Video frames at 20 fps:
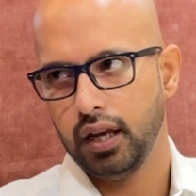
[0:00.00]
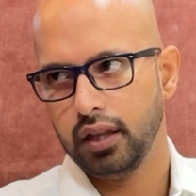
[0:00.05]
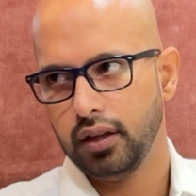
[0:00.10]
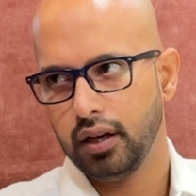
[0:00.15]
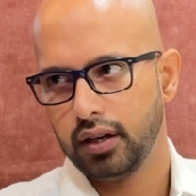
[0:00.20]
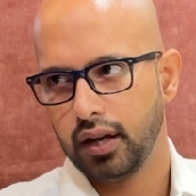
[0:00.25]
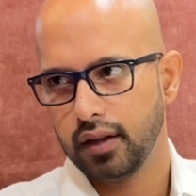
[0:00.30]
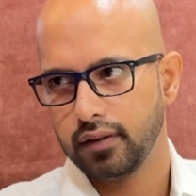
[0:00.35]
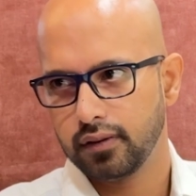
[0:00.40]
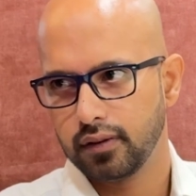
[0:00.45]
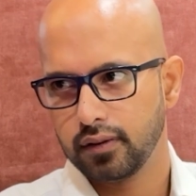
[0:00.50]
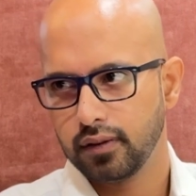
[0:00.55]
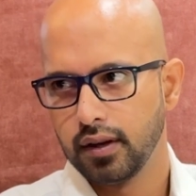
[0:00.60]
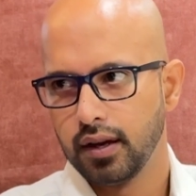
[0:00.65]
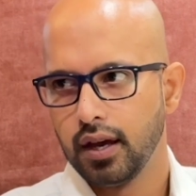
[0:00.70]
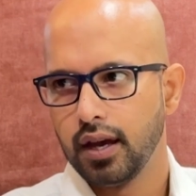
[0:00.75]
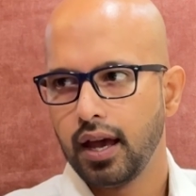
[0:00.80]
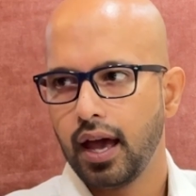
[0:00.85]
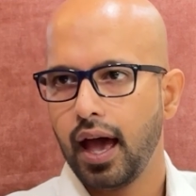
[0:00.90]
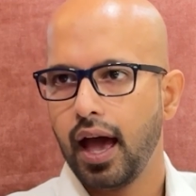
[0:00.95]
the tasks,
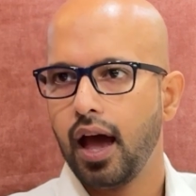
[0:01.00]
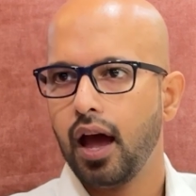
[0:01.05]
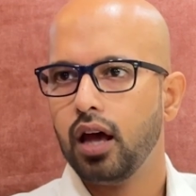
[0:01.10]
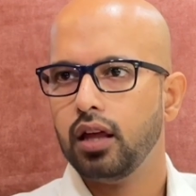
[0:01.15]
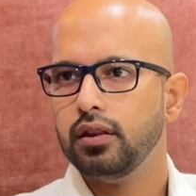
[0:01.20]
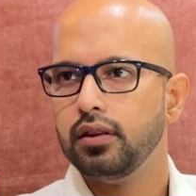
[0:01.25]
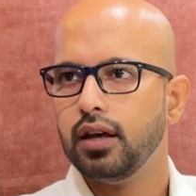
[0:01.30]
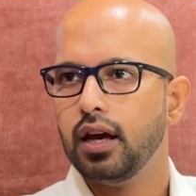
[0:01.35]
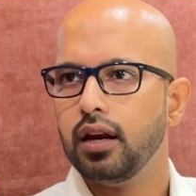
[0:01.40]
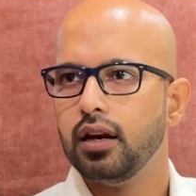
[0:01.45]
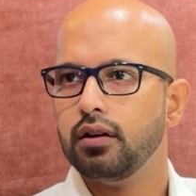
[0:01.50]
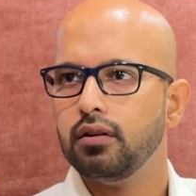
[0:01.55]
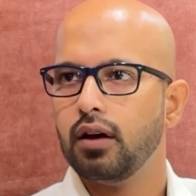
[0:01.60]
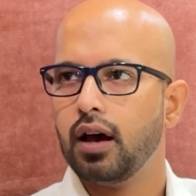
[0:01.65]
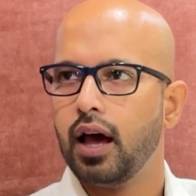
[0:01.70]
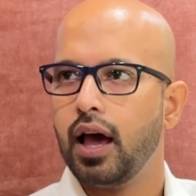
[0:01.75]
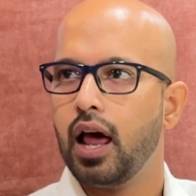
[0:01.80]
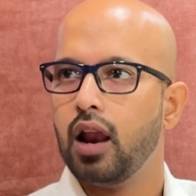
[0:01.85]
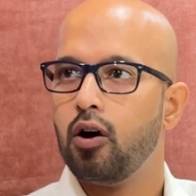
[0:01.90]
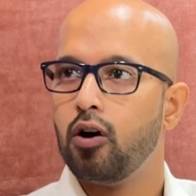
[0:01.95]
and then
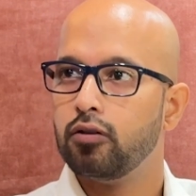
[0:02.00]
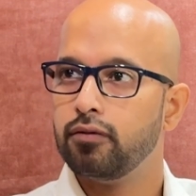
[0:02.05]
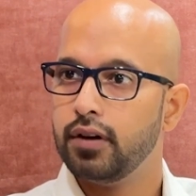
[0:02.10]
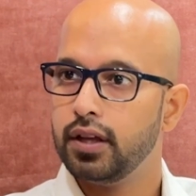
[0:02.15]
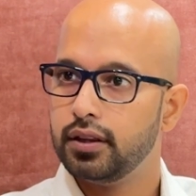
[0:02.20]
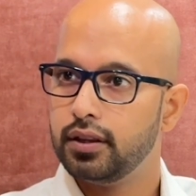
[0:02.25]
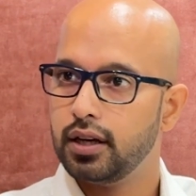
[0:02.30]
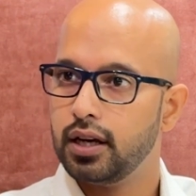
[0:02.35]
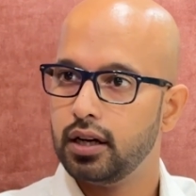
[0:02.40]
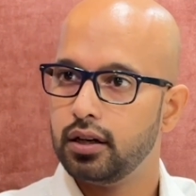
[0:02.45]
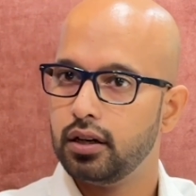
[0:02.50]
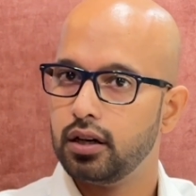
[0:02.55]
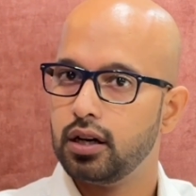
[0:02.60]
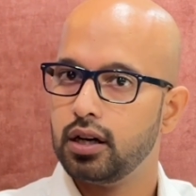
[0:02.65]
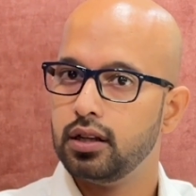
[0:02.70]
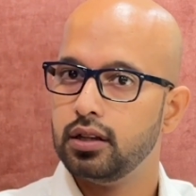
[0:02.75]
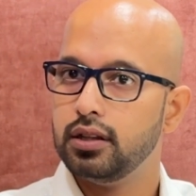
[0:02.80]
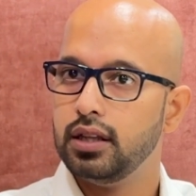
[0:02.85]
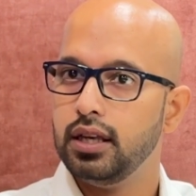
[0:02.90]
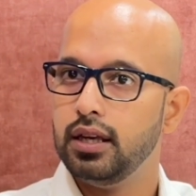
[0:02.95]
along with it,
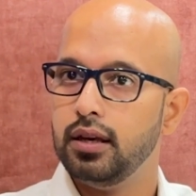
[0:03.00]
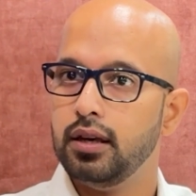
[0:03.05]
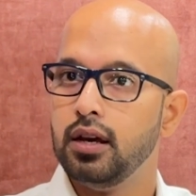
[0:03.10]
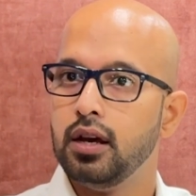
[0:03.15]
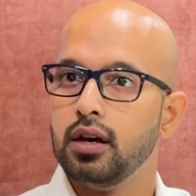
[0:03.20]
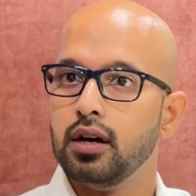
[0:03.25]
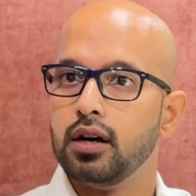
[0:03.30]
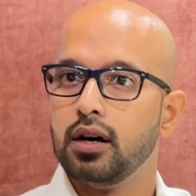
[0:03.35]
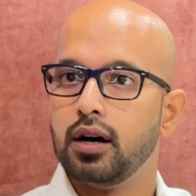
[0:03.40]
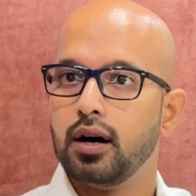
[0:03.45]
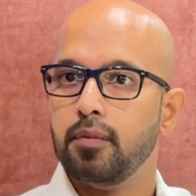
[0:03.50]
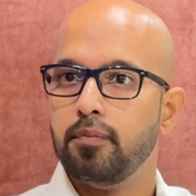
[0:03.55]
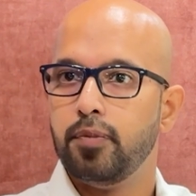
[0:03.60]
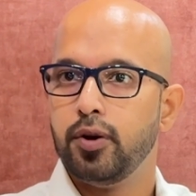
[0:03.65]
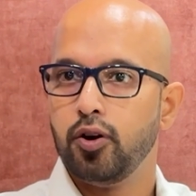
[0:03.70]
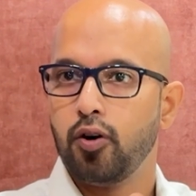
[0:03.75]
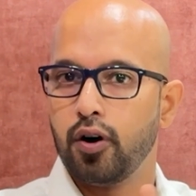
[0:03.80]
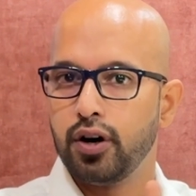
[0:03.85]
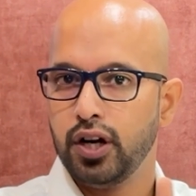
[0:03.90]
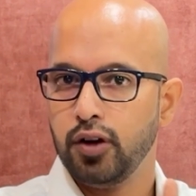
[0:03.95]
the
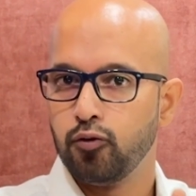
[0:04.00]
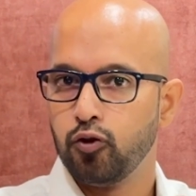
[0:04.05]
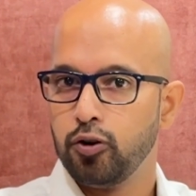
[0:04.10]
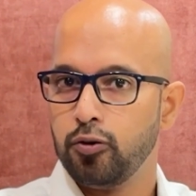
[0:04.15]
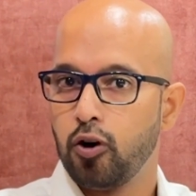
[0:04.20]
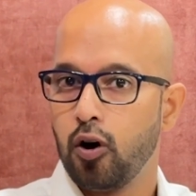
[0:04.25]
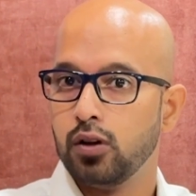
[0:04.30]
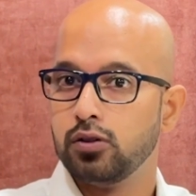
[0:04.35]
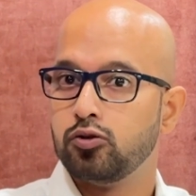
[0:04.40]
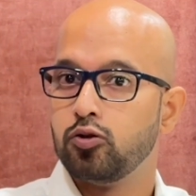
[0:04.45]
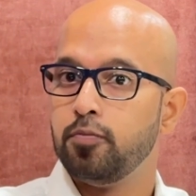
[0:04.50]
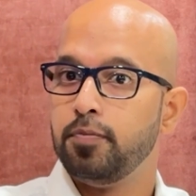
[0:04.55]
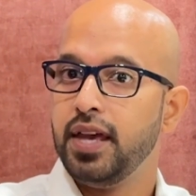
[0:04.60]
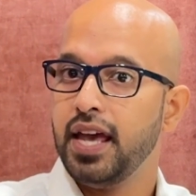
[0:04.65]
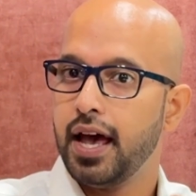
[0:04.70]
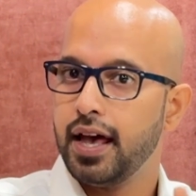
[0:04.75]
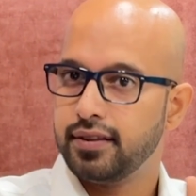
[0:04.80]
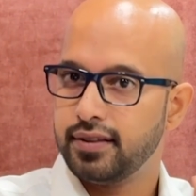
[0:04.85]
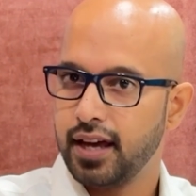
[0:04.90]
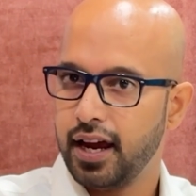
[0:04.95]
priority would also be
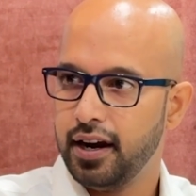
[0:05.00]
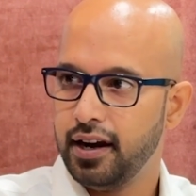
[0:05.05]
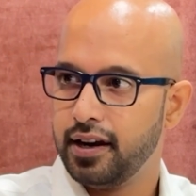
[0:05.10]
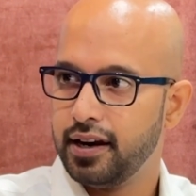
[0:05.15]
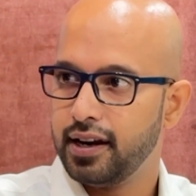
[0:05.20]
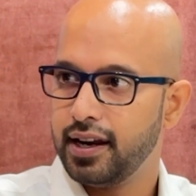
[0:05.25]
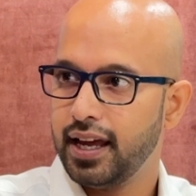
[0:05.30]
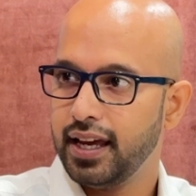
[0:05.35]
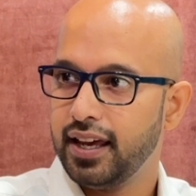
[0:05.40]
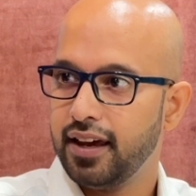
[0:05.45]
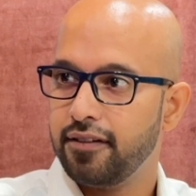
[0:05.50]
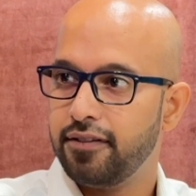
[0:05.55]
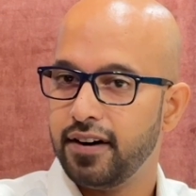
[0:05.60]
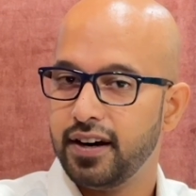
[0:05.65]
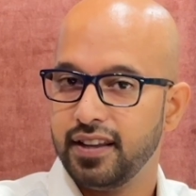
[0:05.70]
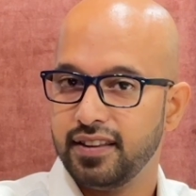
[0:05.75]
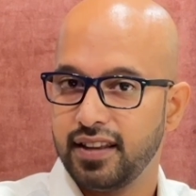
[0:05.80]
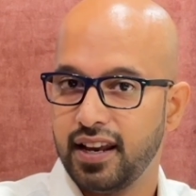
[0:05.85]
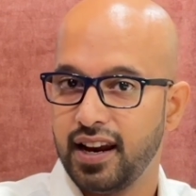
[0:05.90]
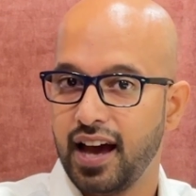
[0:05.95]
assigned. Like if
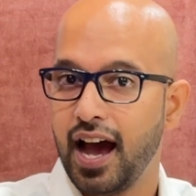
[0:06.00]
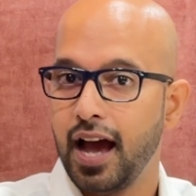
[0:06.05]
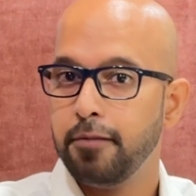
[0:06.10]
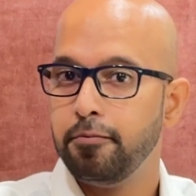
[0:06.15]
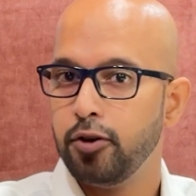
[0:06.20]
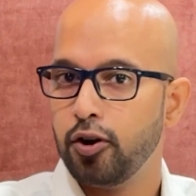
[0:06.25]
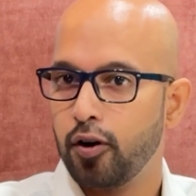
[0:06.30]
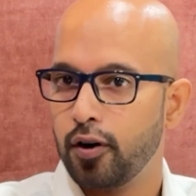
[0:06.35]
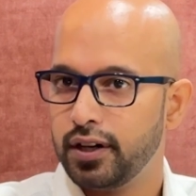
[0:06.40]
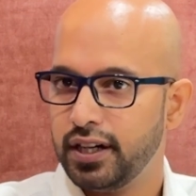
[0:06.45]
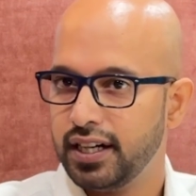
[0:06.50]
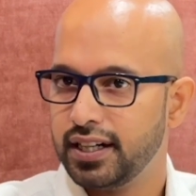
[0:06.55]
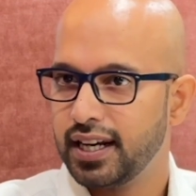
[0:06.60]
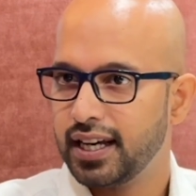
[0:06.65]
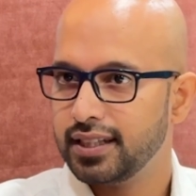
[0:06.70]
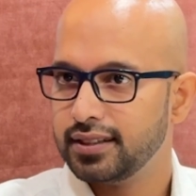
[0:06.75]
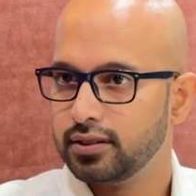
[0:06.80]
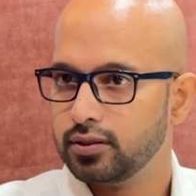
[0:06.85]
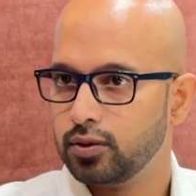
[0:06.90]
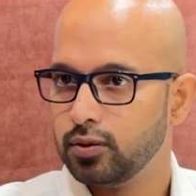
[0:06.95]
it is a high priority
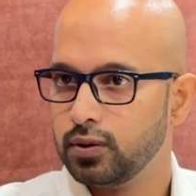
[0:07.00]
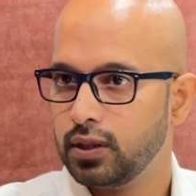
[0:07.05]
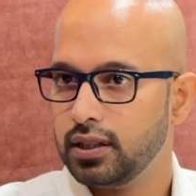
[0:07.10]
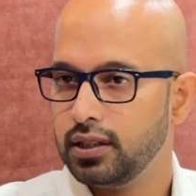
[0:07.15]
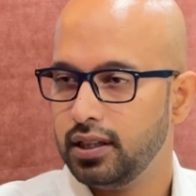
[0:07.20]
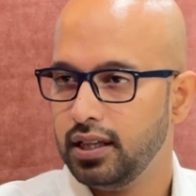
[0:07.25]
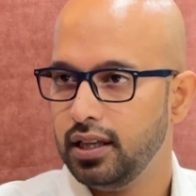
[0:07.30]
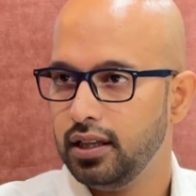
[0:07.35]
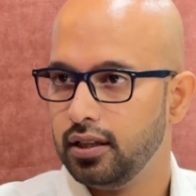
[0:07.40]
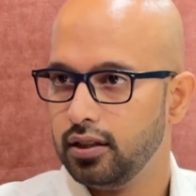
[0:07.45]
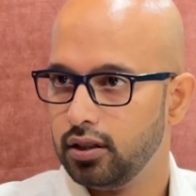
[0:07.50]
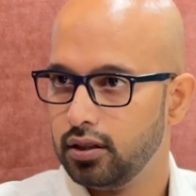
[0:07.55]
task, so that the